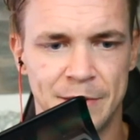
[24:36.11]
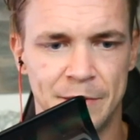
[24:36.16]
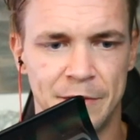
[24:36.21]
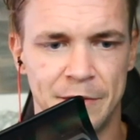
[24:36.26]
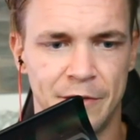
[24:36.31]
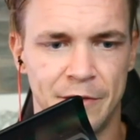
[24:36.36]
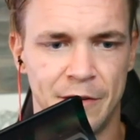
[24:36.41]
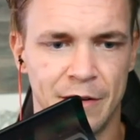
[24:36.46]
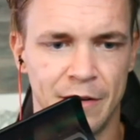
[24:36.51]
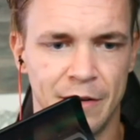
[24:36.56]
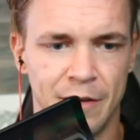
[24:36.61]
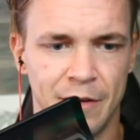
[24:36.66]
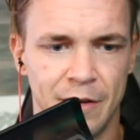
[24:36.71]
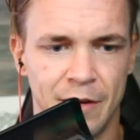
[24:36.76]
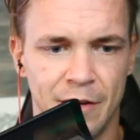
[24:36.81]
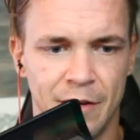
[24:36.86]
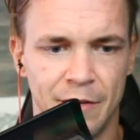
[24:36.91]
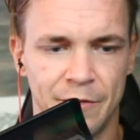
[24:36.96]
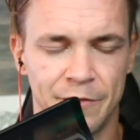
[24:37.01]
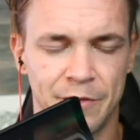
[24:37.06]
of
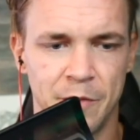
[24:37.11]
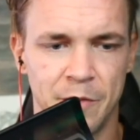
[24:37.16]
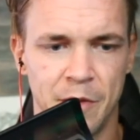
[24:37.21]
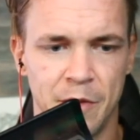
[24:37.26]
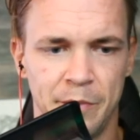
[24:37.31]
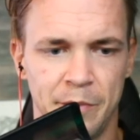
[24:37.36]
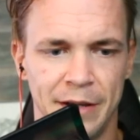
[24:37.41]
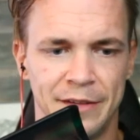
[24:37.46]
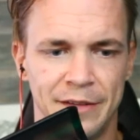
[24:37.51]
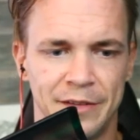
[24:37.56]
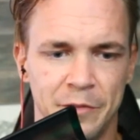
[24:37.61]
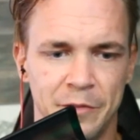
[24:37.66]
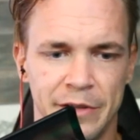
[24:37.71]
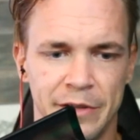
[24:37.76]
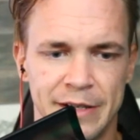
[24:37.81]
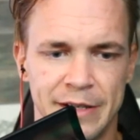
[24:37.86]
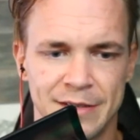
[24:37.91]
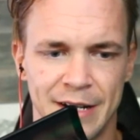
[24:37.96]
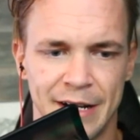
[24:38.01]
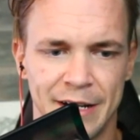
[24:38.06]
the plays I'm really
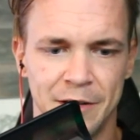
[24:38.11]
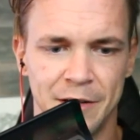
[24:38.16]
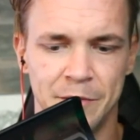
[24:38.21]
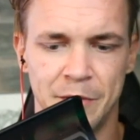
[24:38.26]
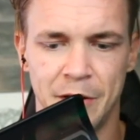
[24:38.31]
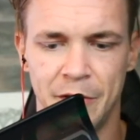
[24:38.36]
excited about